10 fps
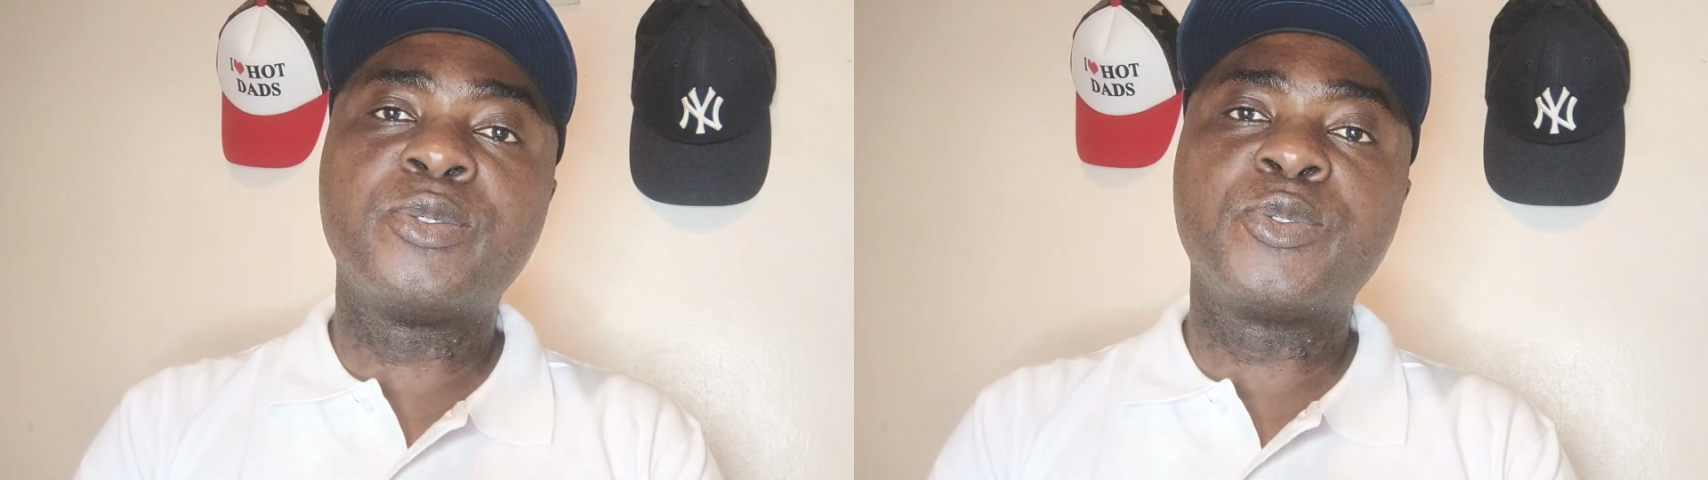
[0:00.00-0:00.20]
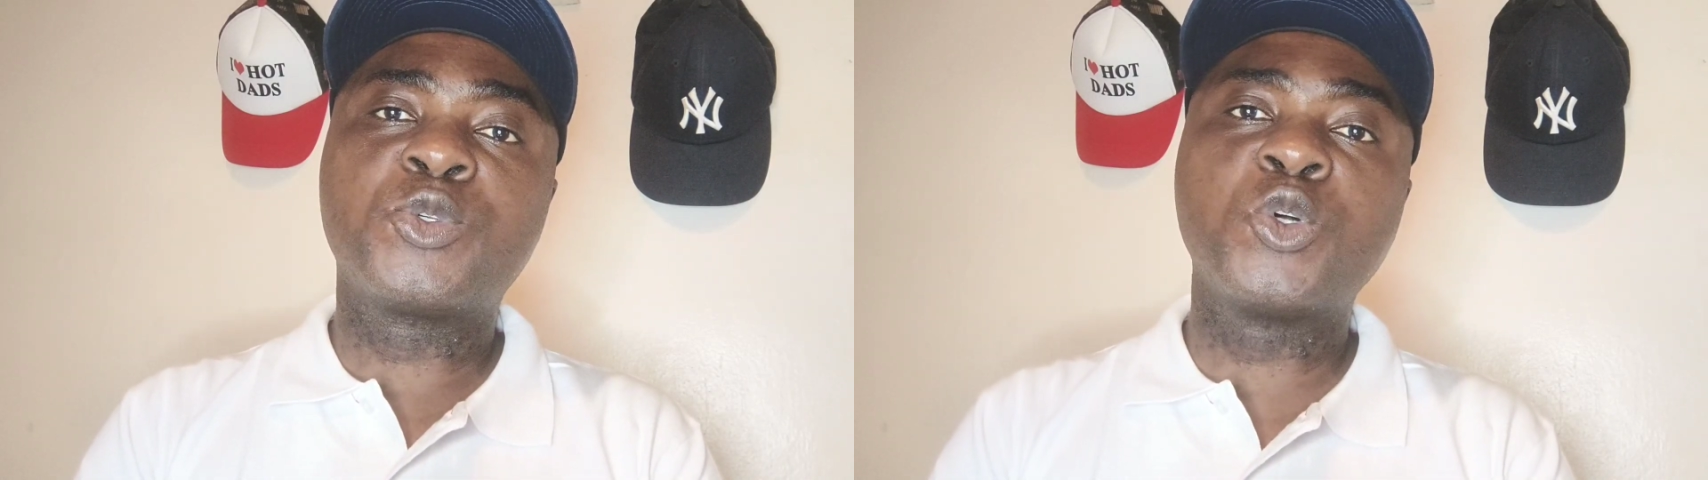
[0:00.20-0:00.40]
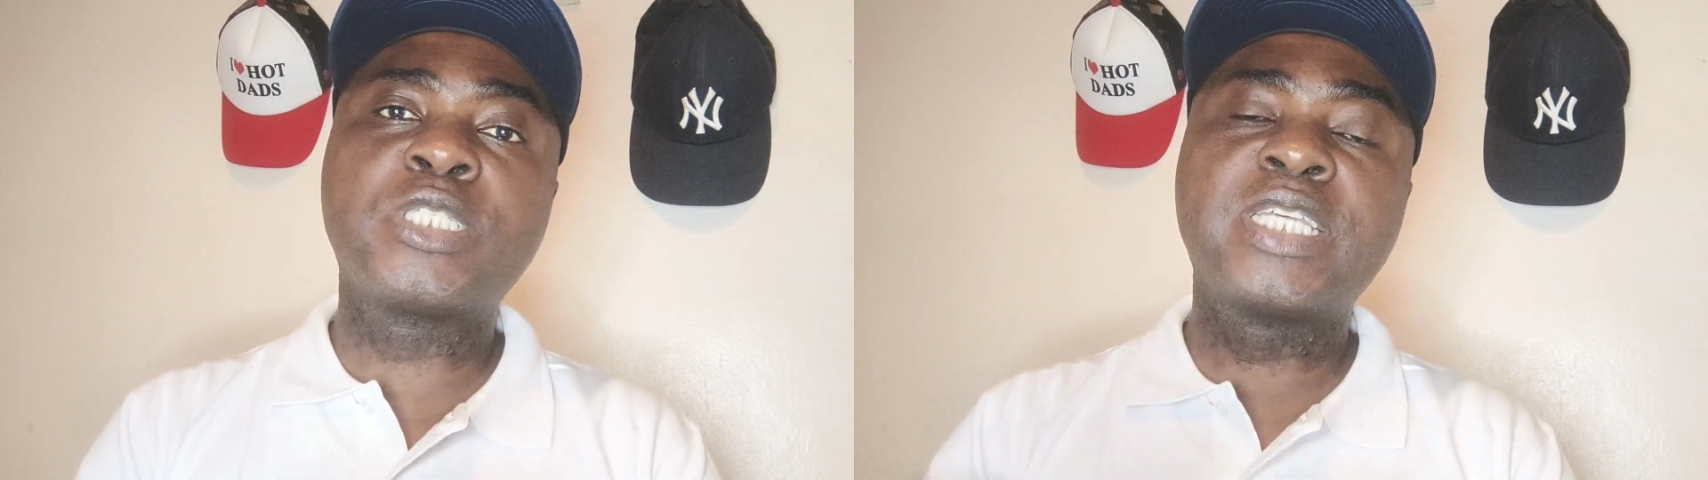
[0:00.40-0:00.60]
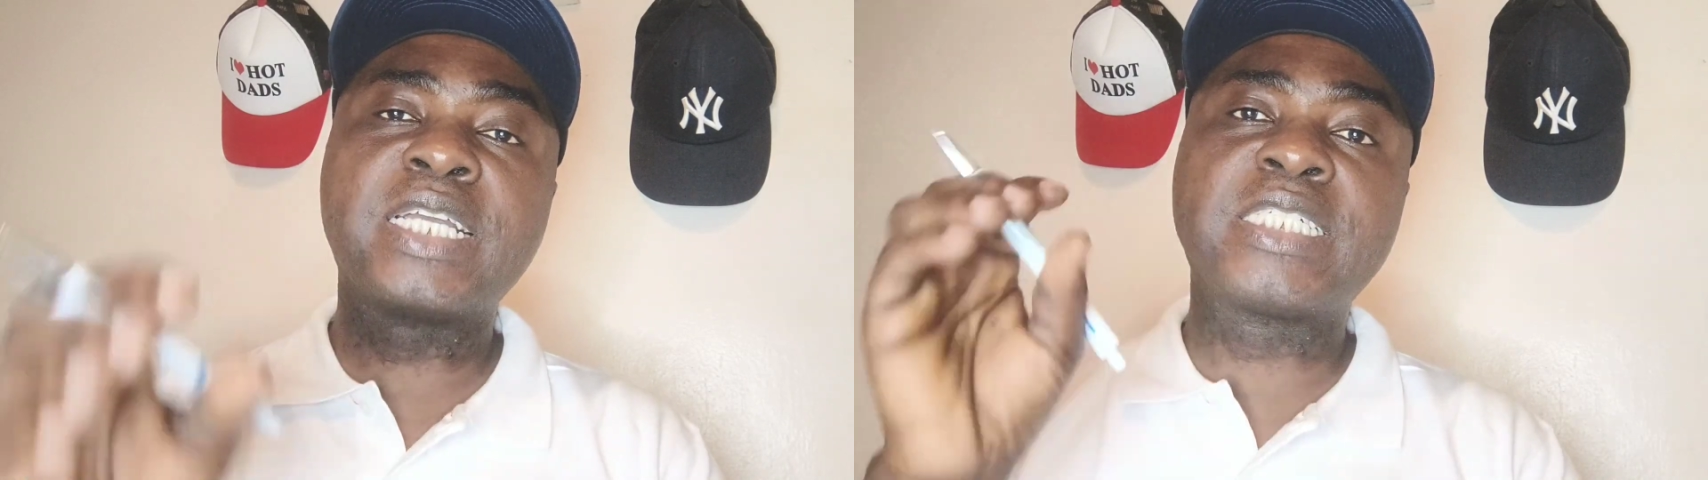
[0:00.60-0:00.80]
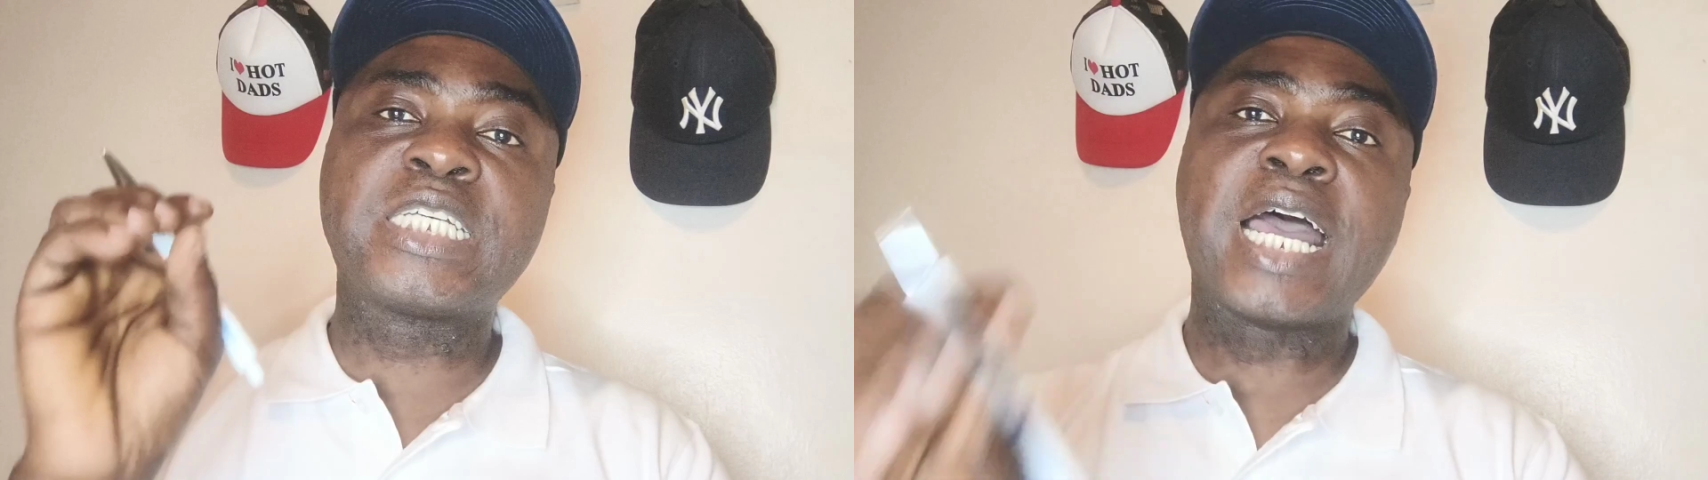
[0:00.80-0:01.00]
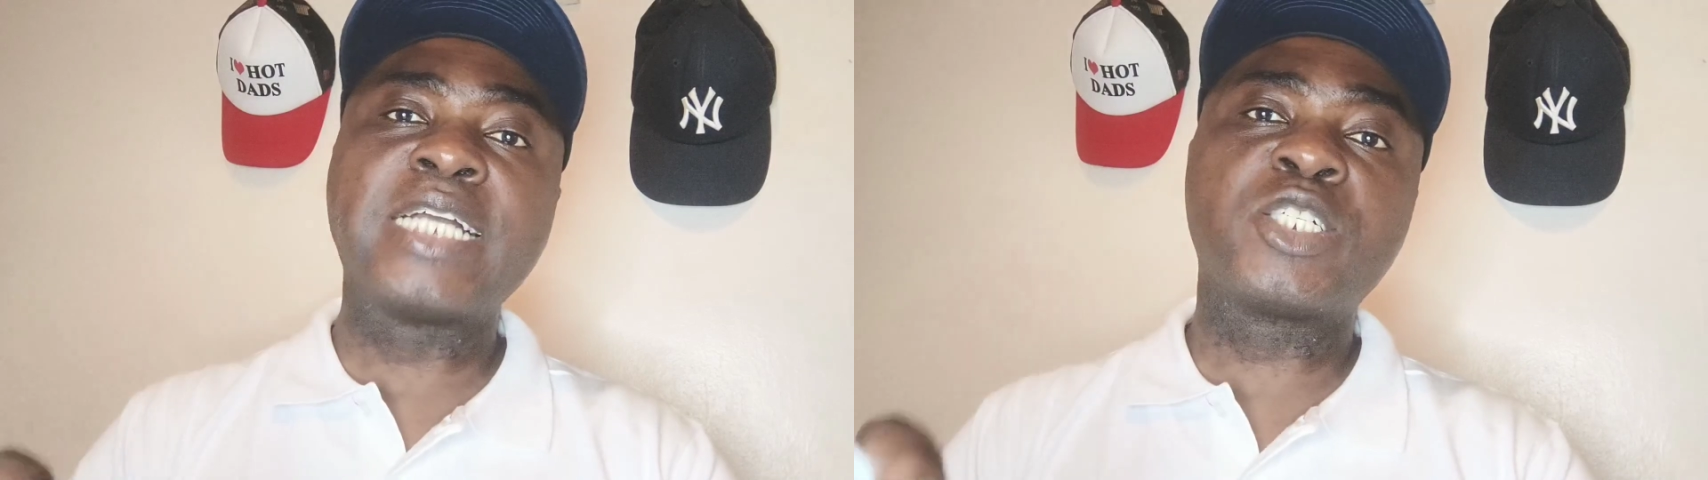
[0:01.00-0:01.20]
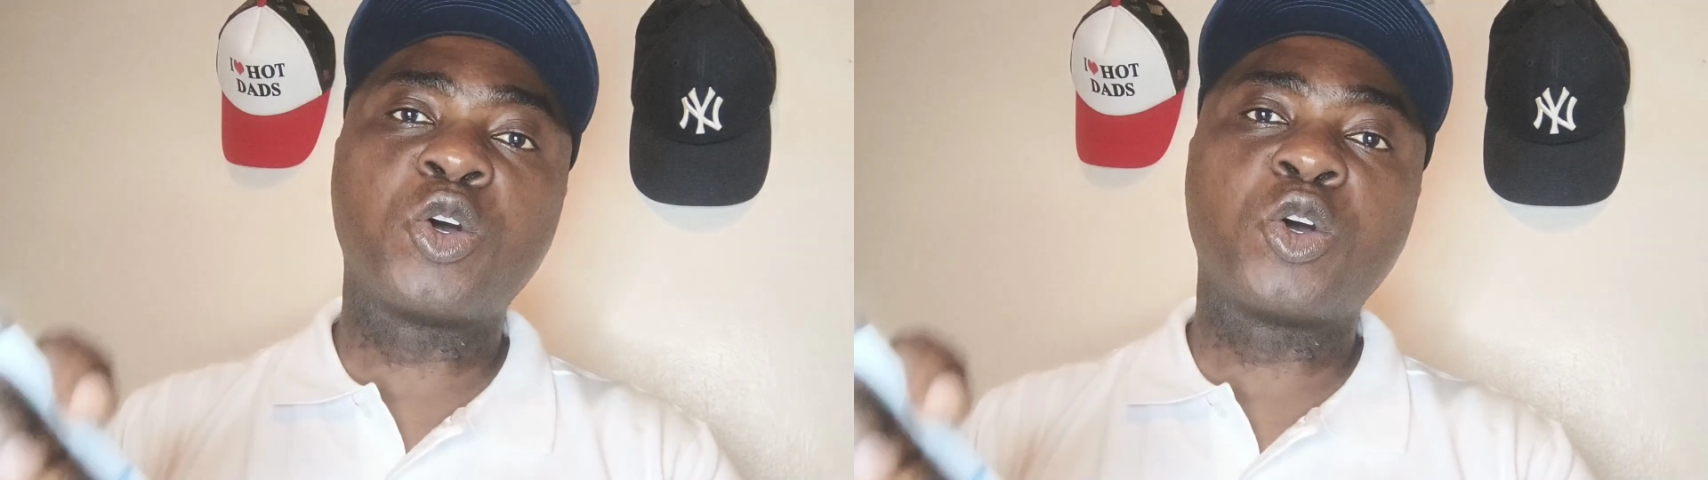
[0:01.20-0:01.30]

So take charge